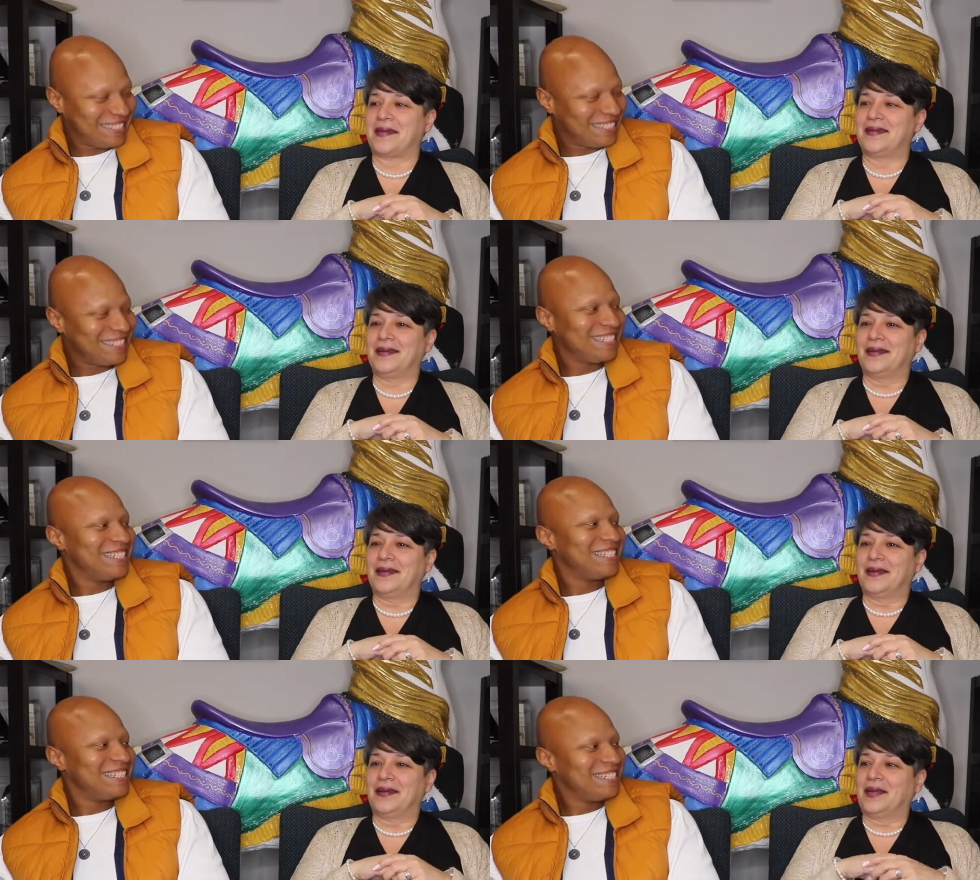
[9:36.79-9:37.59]
Speaker 1: And
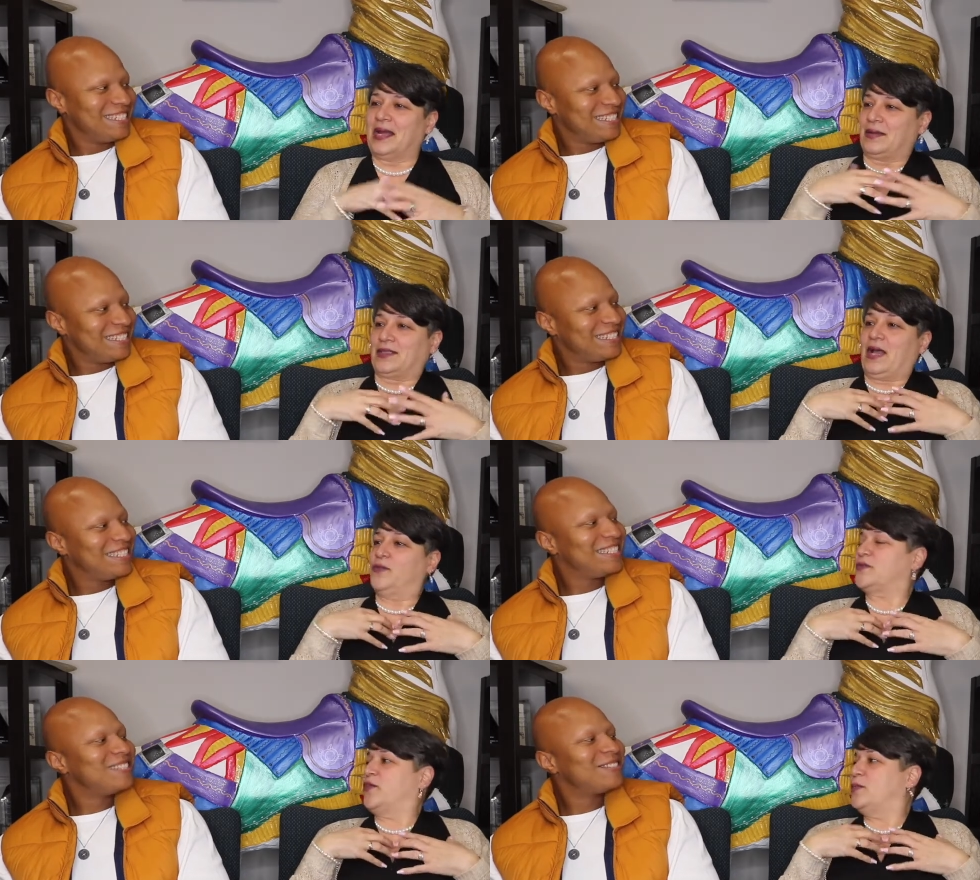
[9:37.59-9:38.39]
uh, that
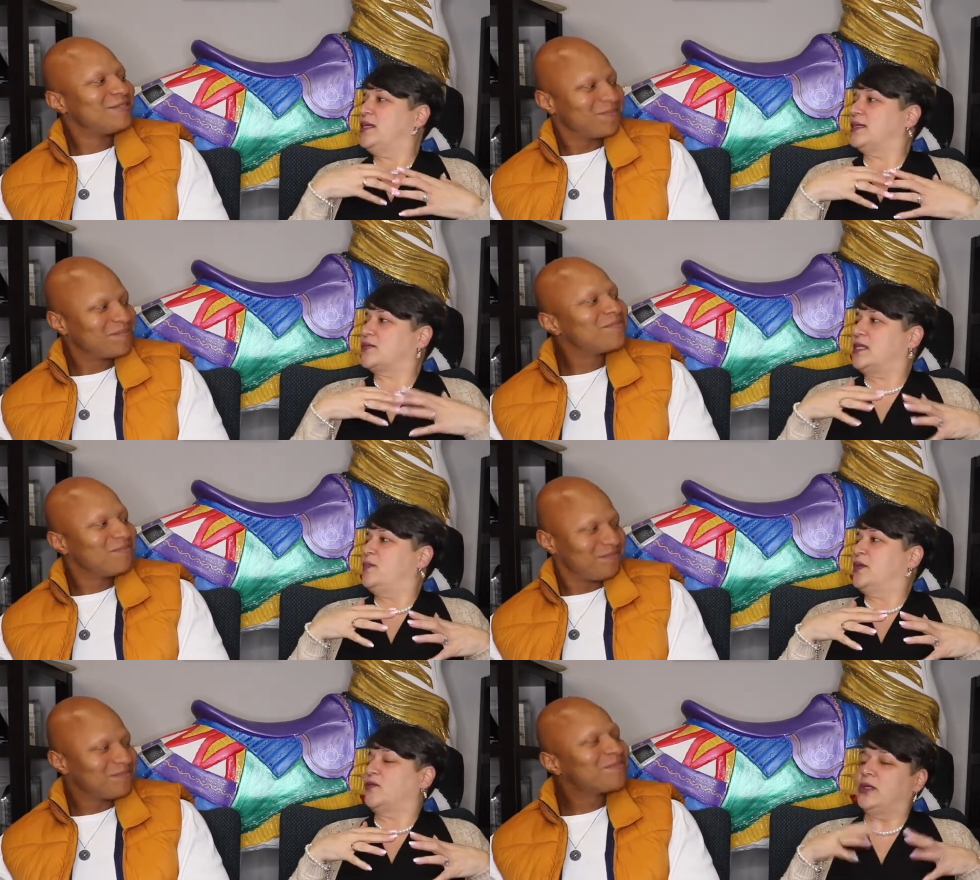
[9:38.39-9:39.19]
was, for me, that was
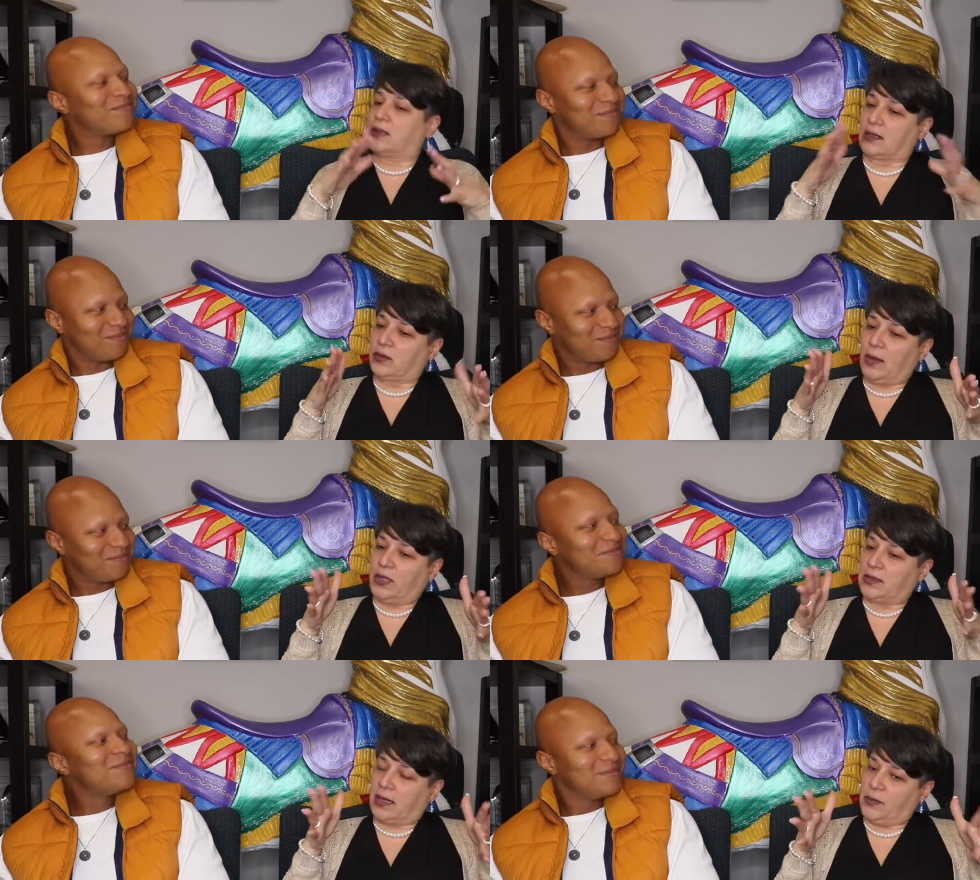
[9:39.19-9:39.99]
keeping it real. I'm mm-hmm.
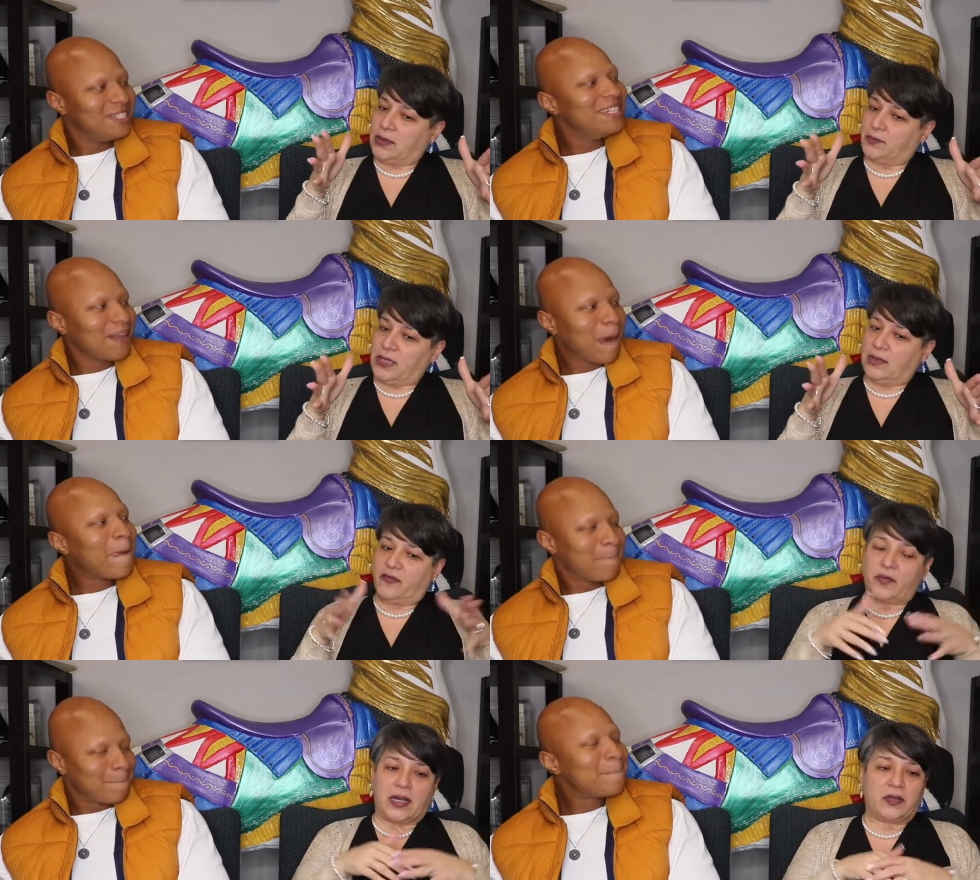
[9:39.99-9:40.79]
gonna I'm gonna be there
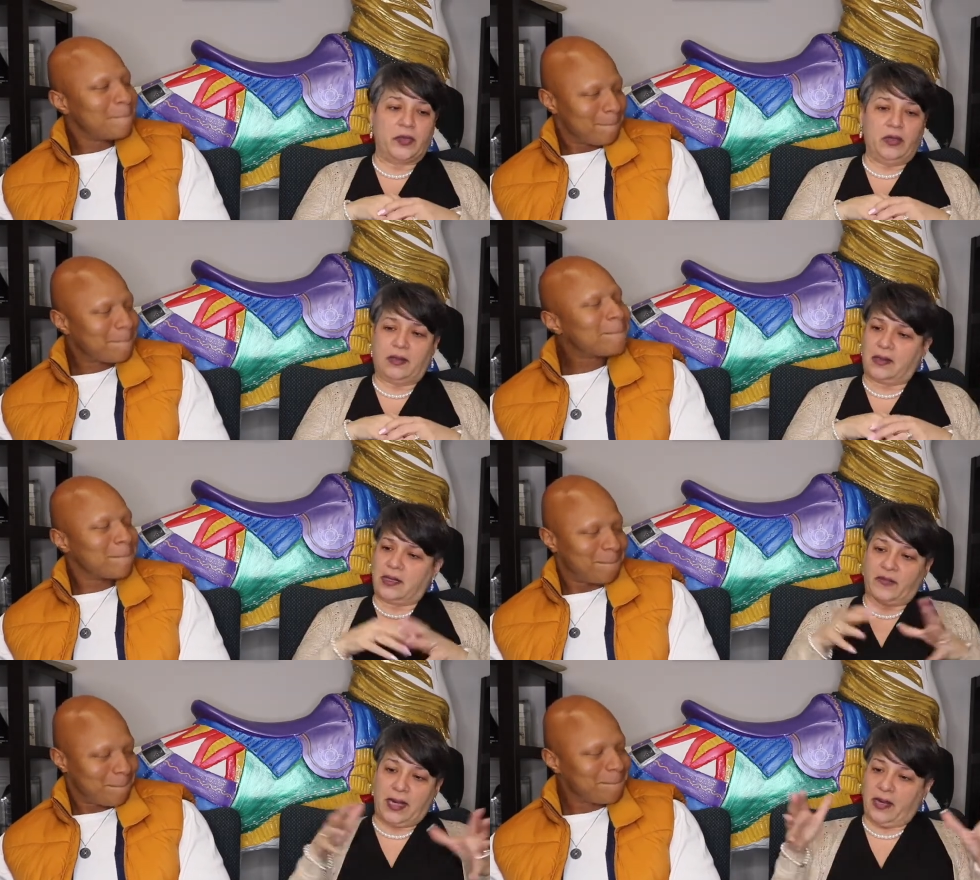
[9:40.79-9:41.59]
for my community,
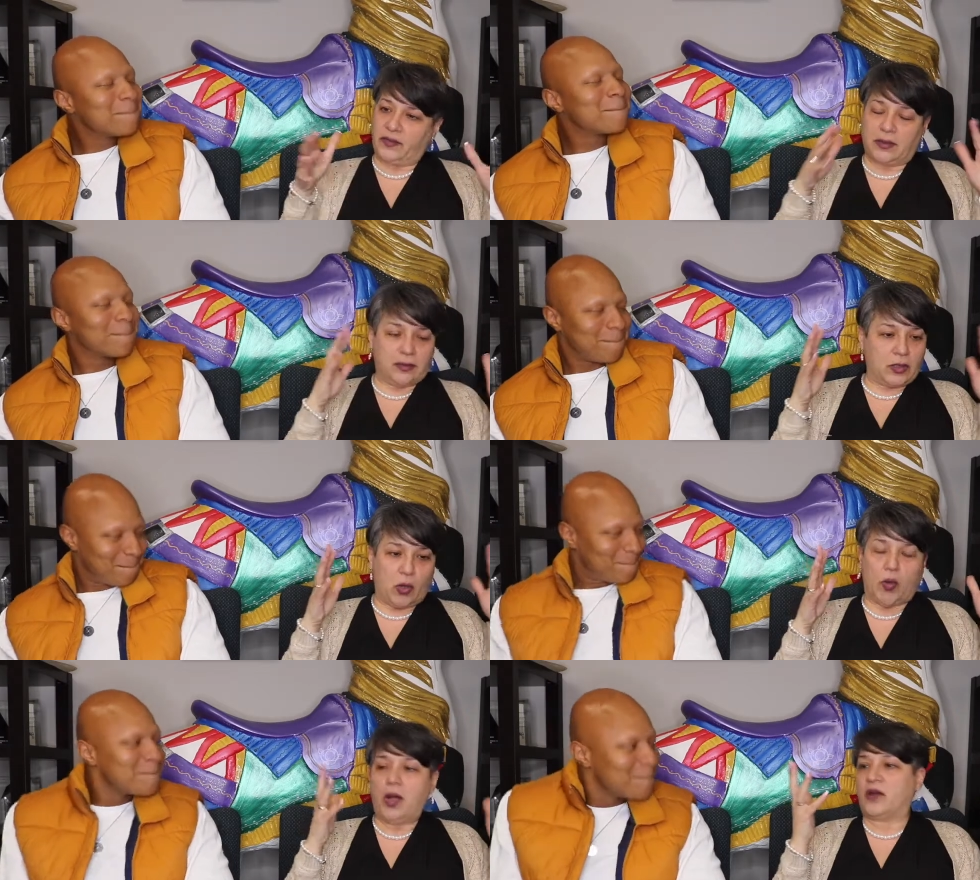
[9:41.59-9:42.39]
and if I have to
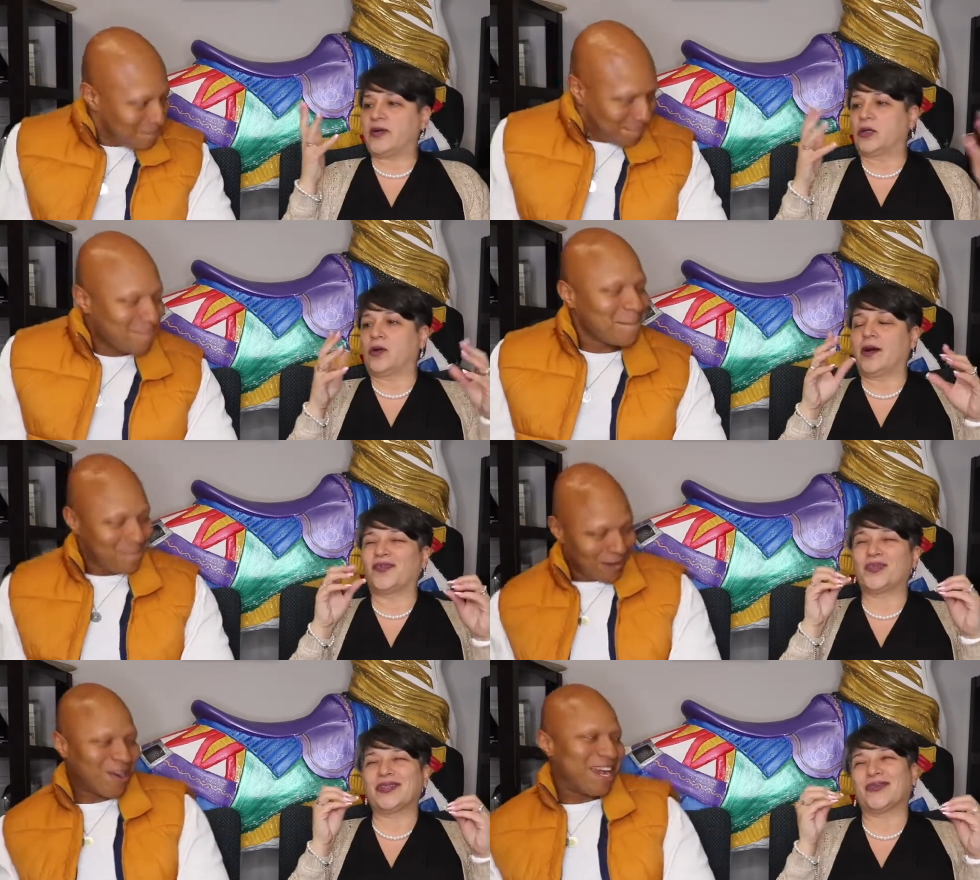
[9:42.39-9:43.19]
go off, I'll go
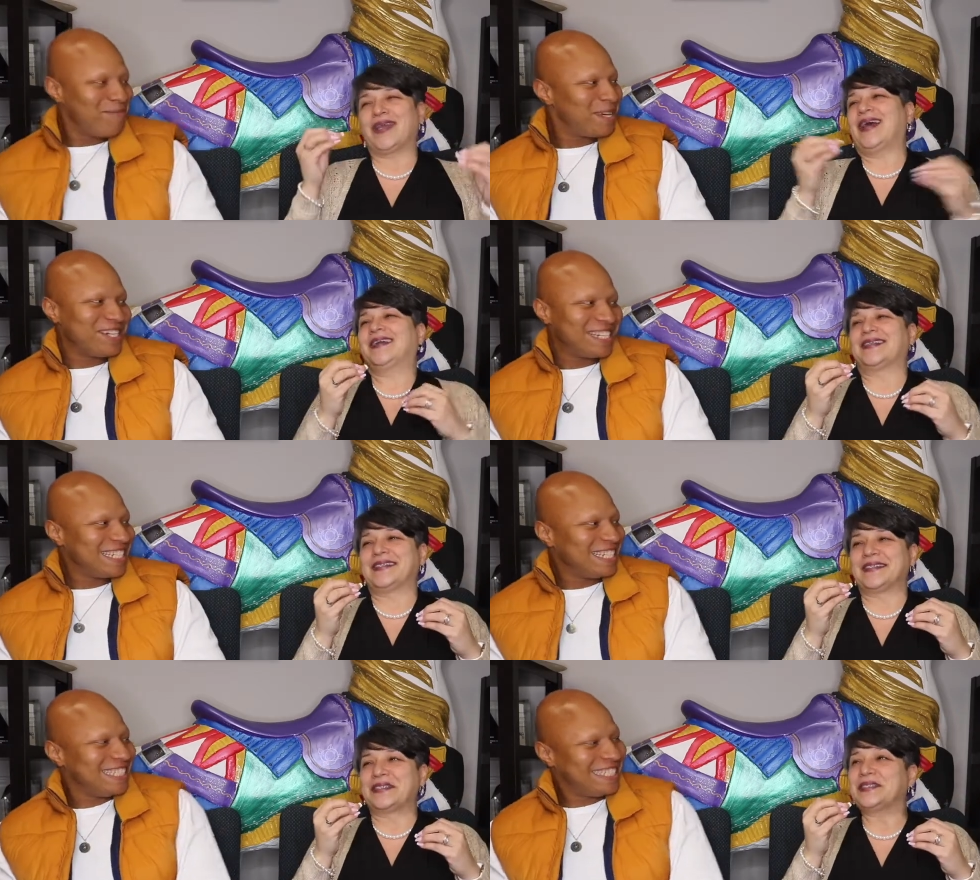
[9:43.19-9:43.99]
off. Right. The reality
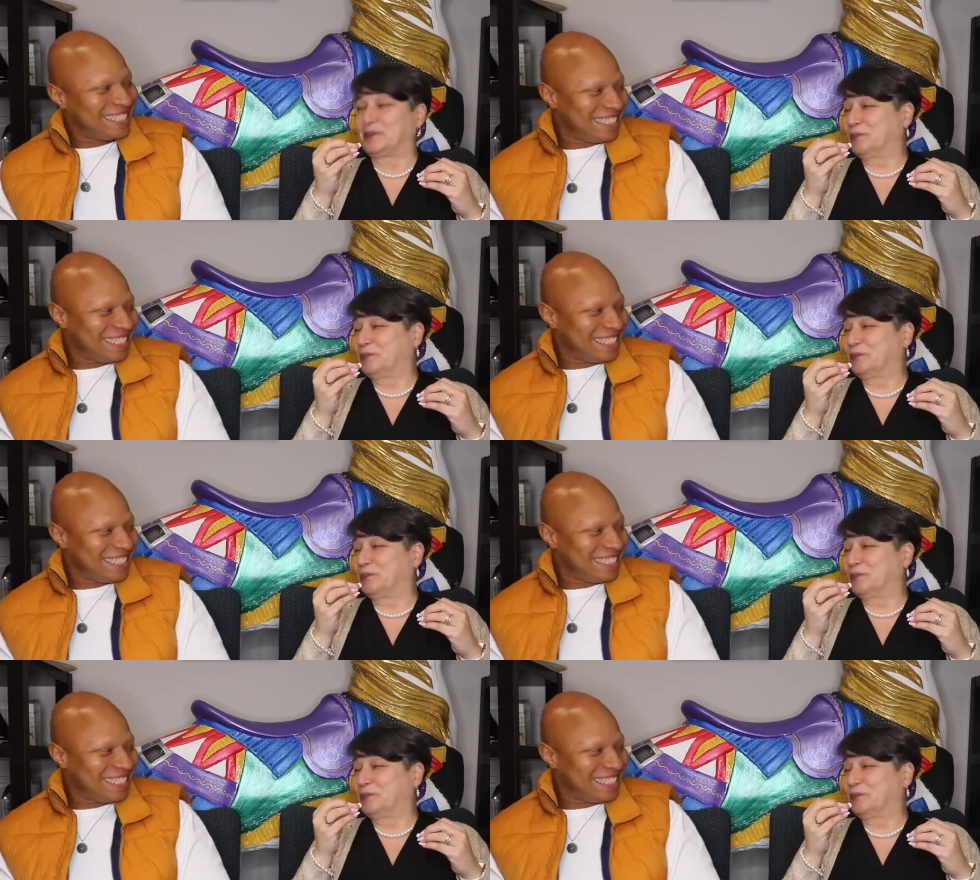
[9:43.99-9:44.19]
is.